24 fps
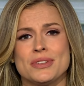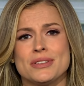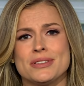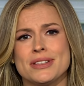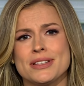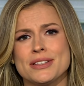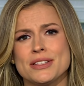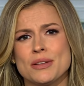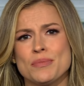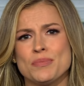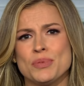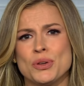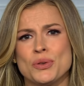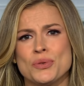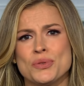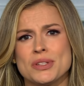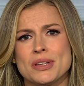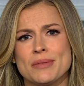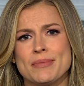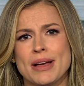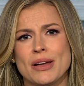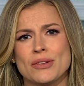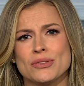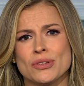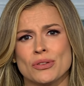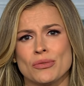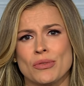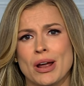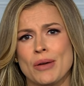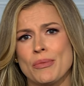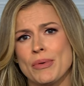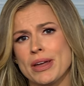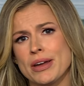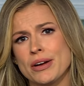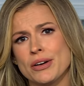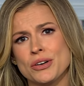does this abuse amount to
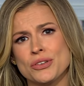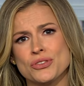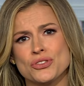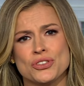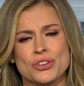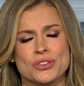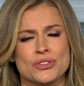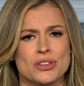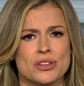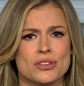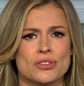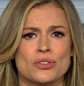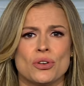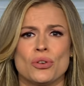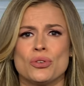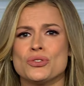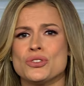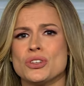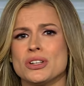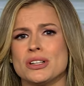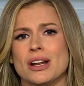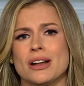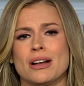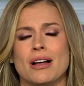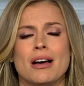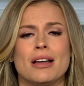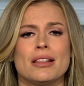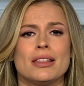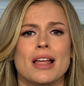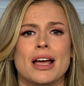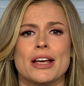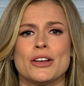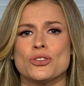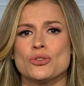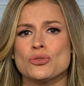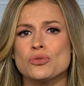right-wingers just indulging in
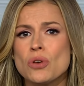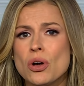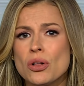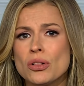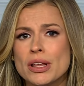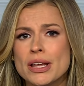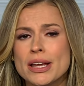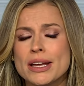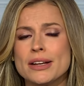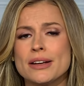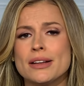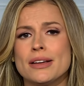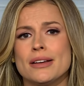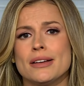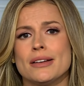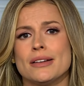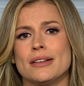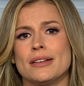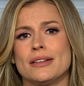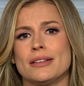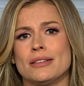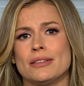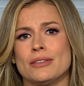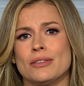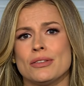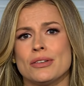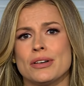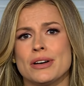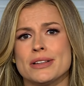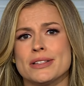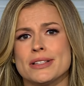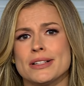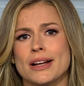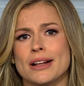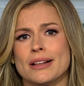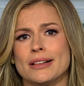online trolling, or
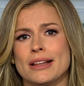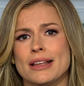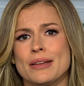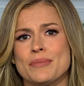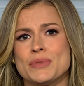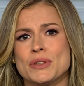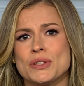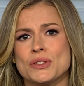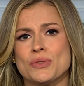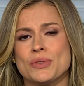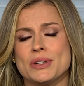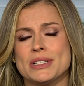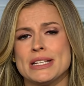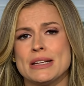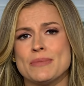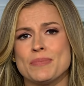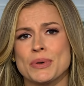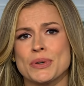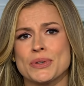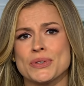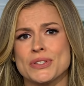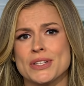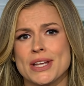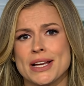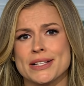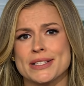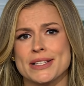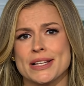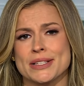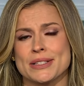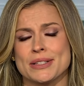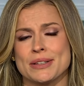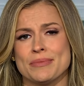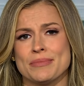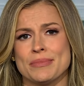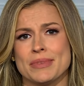is it a glimpse into a deeper
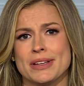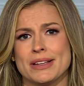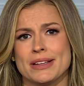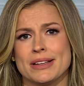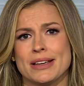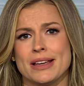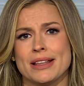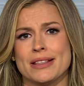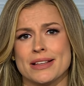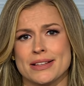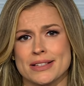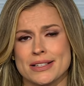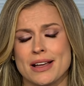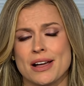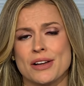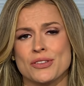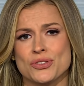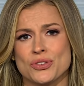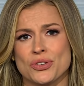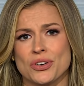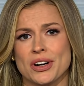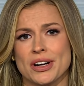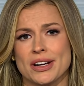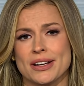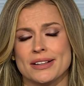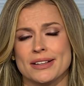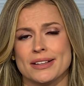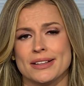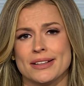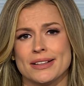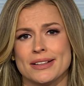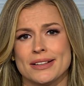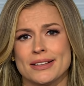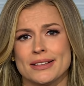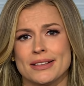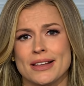sexism in this country?
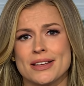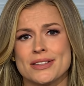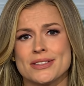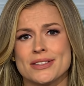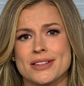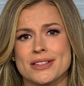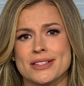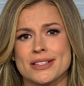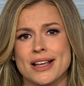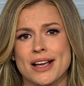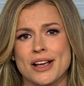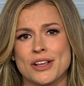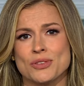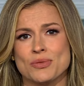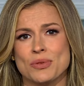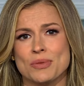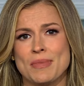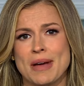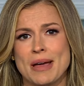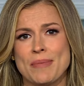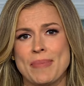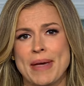Let's discuss with my